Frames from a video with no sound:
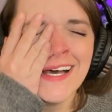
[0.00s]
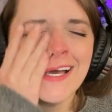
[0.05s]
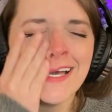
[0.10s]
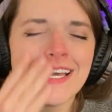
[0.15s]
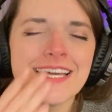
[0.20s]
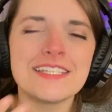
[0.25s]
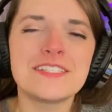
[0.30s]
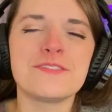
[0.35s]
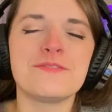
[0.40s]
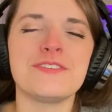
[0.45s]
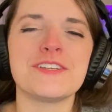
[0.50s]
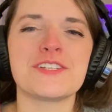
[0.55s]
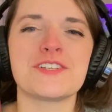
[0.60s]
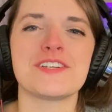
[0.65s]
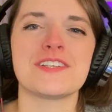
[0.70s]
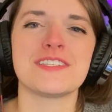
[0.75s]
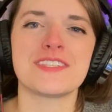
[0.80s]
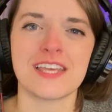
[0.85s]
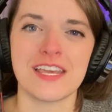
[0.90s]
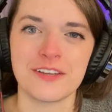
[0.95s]
It's a
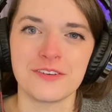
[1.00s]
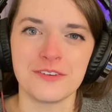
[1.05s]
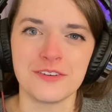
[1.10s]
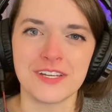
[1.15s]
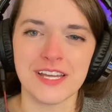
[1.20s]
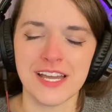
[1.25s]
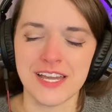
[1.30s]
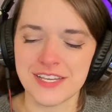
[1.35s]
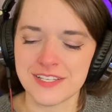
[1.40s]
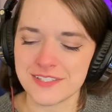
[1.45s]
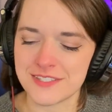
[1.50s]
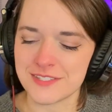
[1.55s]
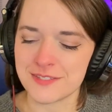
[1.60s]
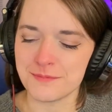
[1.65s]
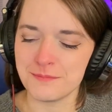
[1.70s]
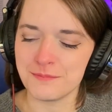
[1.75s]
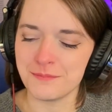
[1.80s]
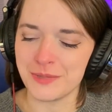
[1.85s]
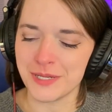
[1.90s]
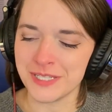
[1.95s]
vicious cycle, guys.
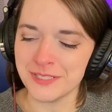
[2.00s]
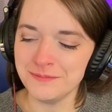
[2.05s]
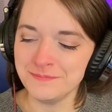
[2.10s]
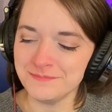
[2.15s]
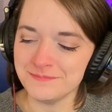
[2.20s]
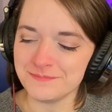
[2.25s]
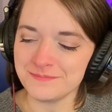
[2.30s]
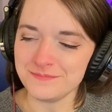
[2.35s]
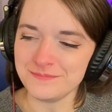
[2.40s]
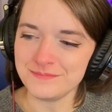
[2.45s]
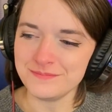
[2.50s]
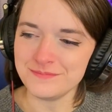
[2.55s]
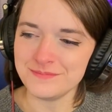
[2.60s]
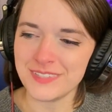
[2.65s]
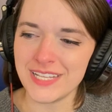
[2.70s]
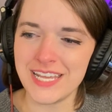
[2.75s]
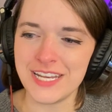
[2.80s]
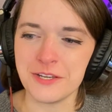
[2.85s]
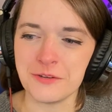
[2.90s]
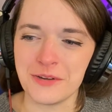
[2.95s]
But
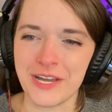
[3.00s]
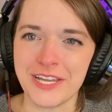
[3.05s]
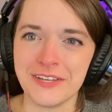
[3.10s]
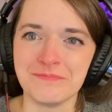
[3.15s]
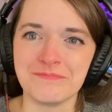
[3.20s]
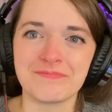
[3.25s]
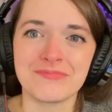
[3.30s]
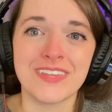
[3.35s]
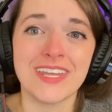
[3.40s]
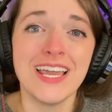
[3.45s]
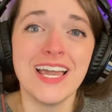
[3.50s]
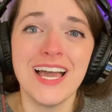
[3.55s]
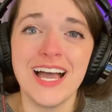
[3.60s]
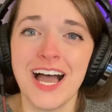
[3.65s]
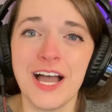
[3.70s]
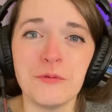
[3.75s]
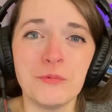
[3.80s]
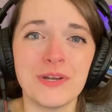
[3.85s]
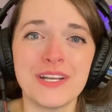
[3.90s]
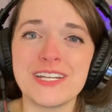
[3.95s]
anyway,
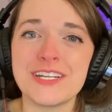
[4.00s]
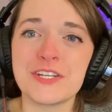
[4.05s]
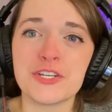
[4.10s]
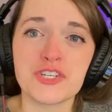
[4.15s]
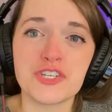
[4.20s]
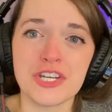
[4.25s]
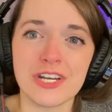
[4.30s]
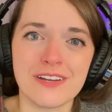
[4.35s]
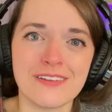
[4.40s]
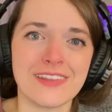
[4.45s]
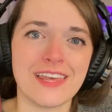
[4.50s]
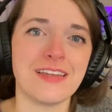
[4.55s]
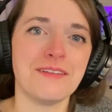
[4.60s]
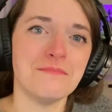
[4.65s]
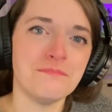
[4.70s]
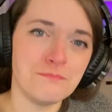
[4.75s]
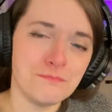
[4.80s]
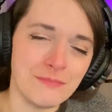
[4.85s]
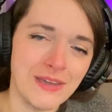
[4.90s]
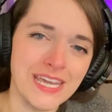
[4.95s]
I wanted to share
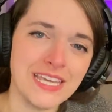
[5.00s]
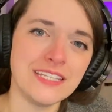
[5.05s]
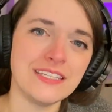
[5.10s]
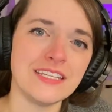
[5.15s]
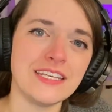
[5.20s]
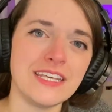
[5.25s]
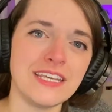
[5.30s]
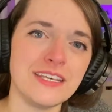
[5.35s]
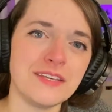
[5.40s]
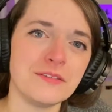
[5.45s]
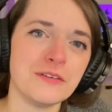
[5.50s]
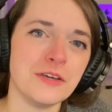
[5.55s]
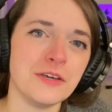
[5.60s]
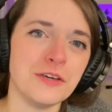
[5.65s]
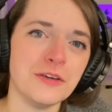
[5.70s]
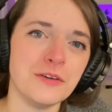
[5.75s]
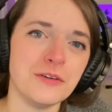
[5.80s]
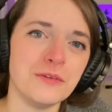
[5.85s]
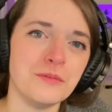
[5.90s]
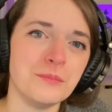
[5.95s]
that mainly
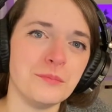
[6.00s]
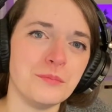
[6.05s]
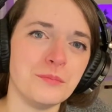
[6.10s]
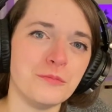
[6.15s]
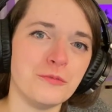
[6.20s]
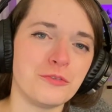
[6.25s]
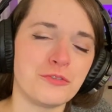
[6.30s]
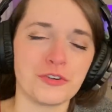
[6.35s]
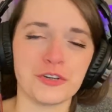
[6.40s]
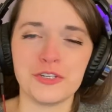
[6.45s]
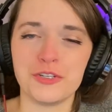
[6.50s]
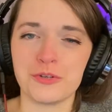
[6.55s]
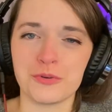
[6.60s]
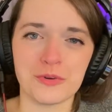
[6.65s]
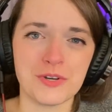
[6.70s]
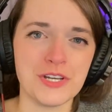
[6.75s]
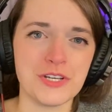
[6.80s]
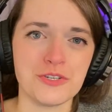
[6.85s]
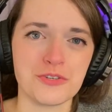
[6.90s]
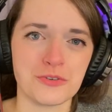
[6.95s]
for
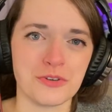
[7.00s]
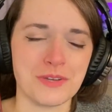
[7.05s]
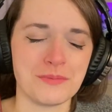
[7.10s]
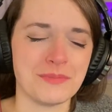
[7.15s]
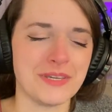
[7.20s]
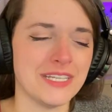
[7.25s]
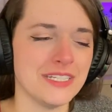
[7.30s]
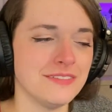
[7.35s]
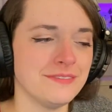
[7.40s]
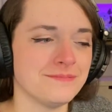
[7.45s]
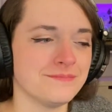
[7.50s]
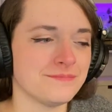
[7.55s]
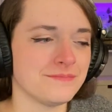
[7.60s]
your enjoyment